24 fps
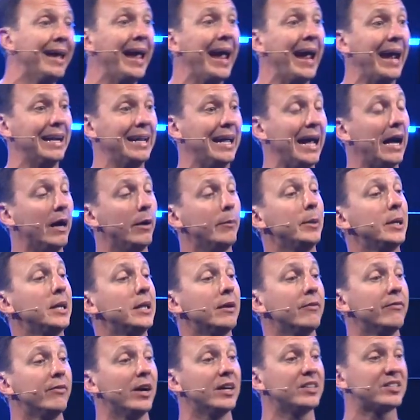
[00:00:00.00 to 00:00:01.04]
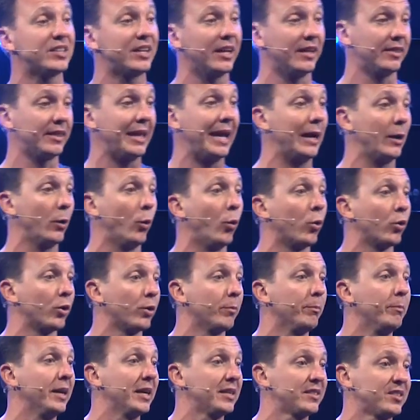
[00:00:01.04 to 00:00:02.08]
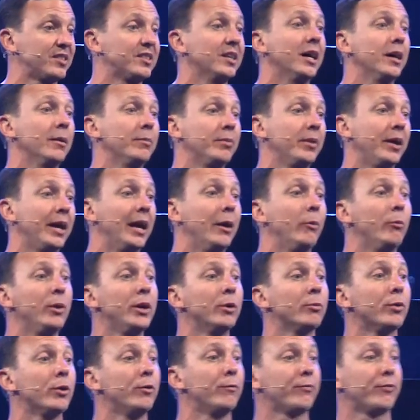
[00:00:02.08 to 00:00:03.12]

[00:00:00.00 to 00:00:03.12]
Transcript: and how many of us get that order mixed up? And we root